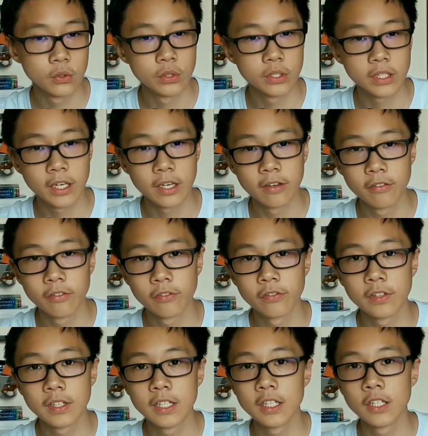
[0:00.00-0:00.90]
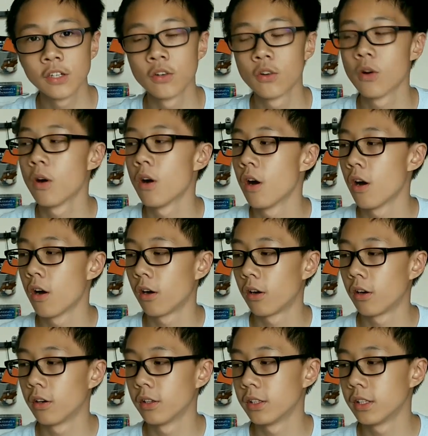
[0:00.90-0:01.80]
doing a video
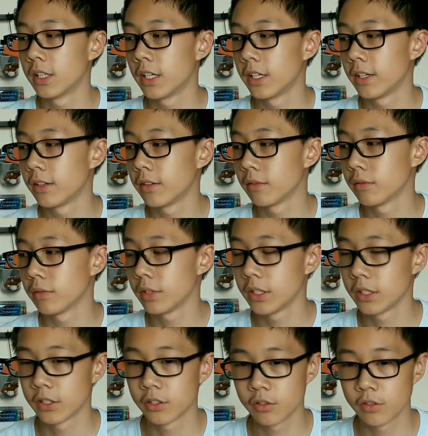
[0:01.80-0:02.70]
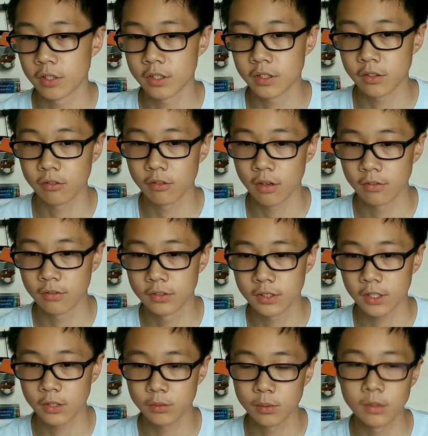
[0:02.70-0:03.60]
on a integrated
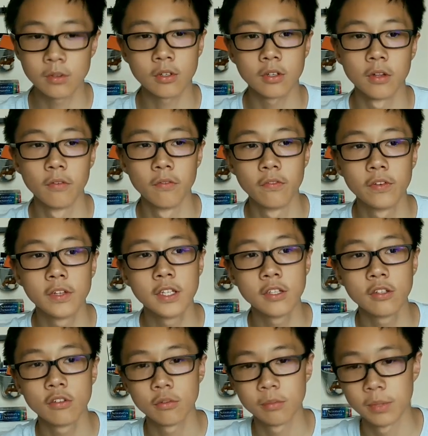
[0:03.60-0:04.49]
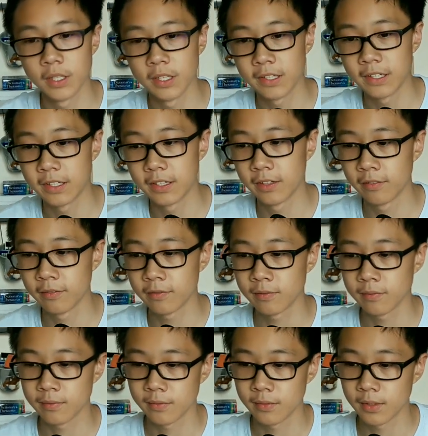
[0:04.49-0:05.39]
graphics cards, well, not a video but a,
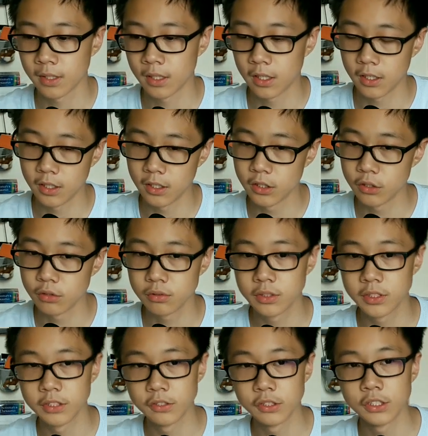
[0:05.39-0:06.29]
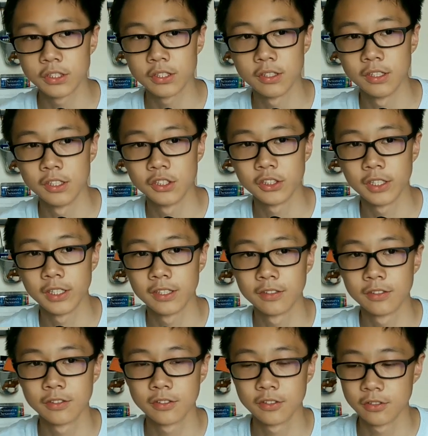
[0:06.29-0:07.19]
a new series on the
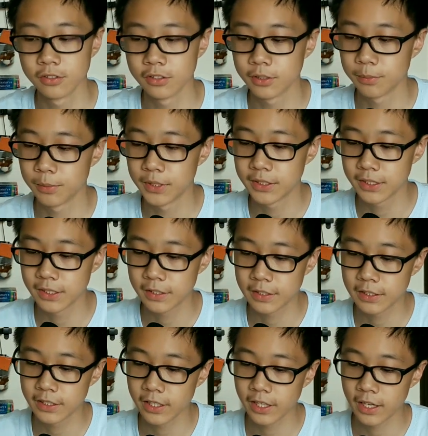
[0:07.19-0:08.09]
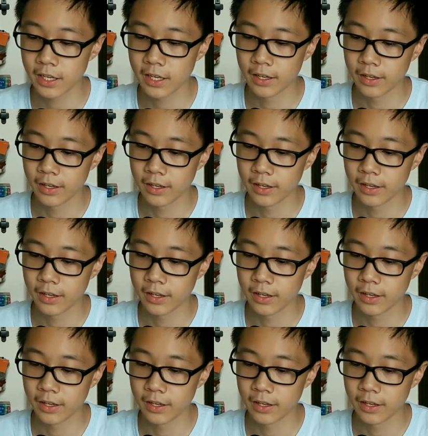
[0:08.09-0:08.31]
channel, so it's basically